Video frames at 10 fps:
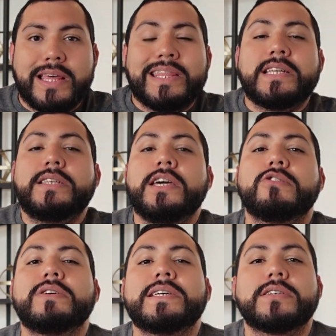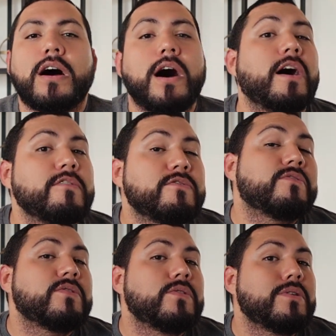The deal is off.
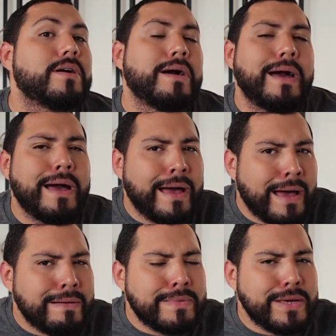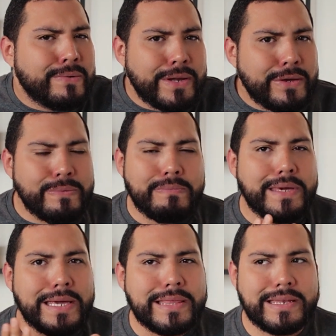I'm like, what do you
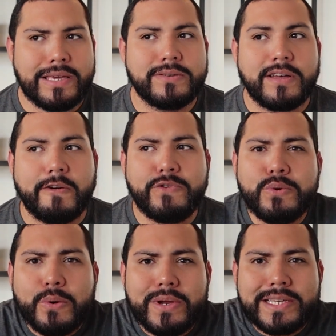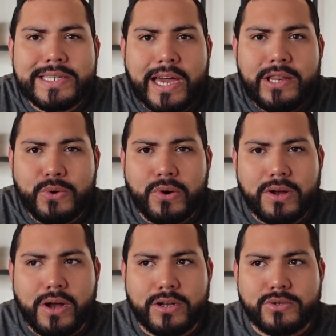mean the deal's off? You already signed your
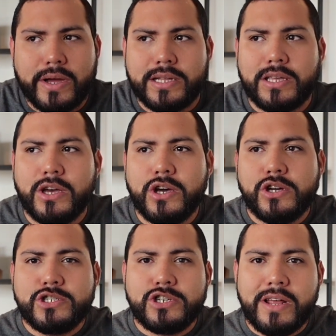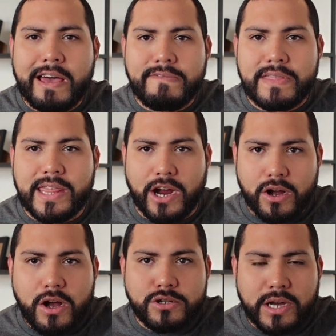contract. Shouldn't have their
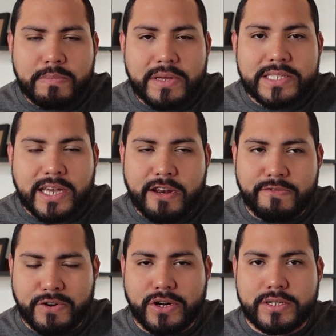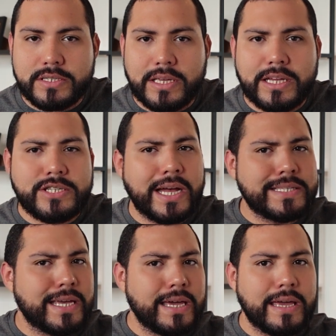contract been signed first?
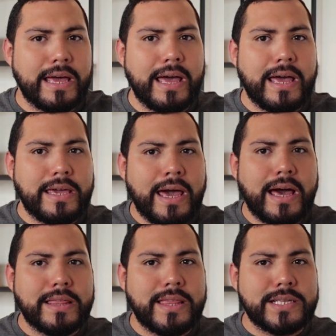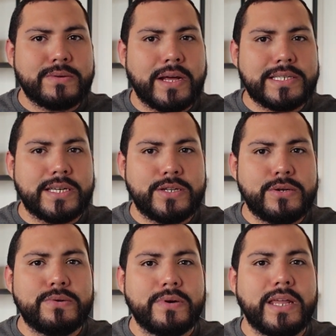Chad's like, yeah, that's what I said
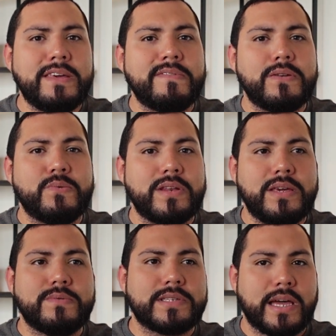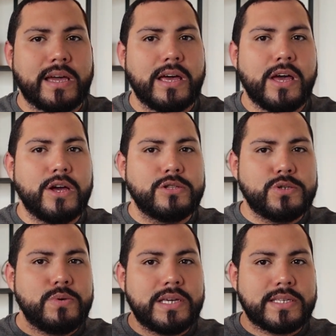too. And even when he was like
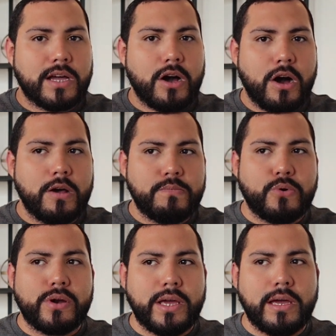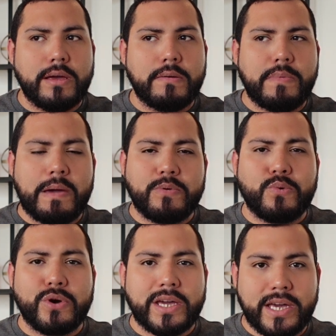doing his like onboarding
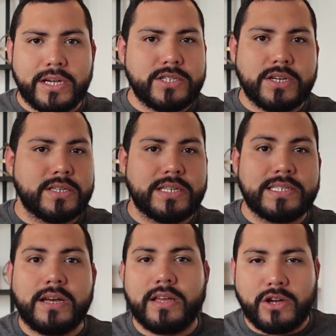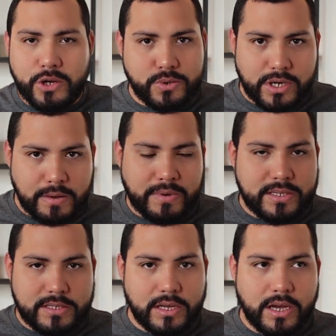paperwork-ish, because it's not like a new job,
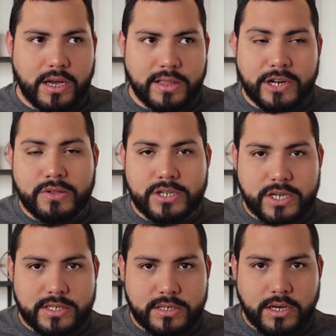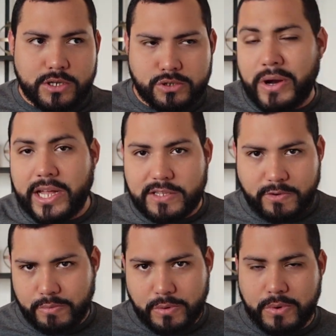it's literally just a
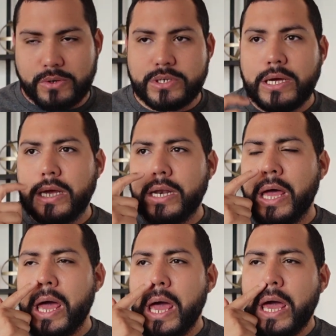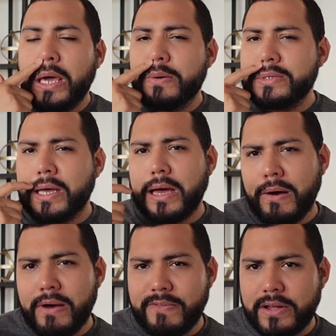transfer promotion, he was like,
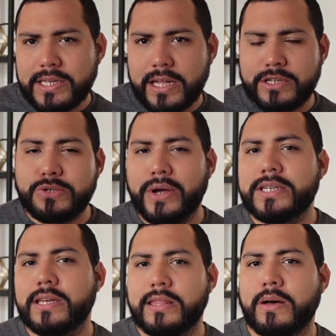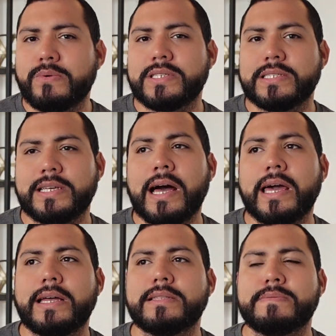oh, I found it kind of strange that that wasn't
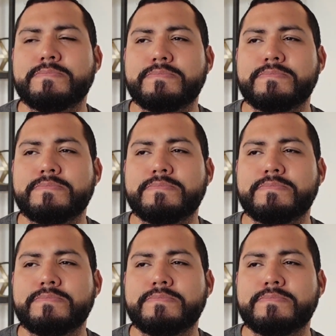signed.